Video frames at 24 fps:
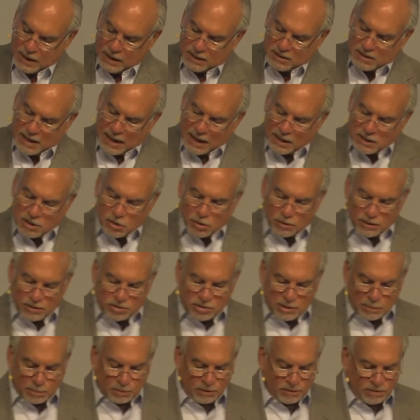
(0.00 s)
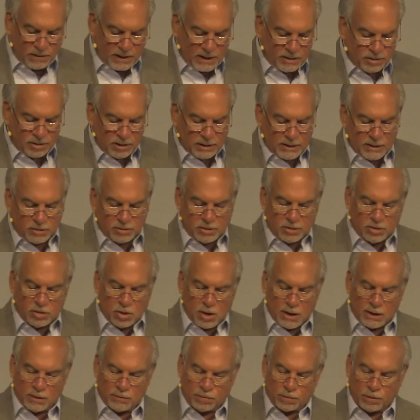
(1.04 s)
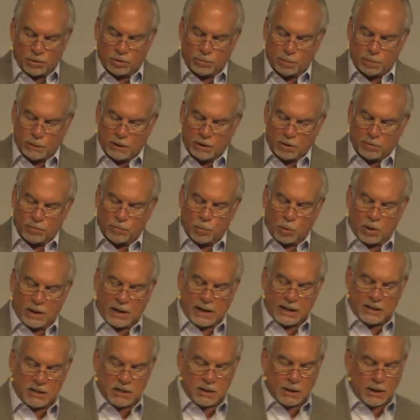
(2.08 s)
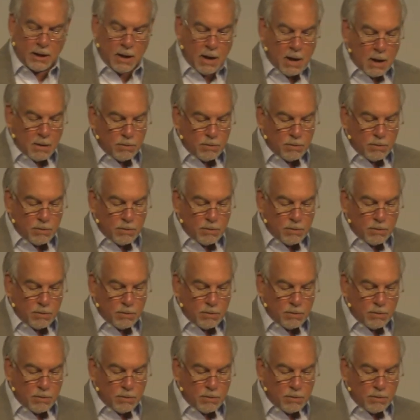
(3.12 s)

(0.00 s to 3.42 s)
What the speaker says: Daniel exemplifies the lesson taught in 1 Peter 4:19.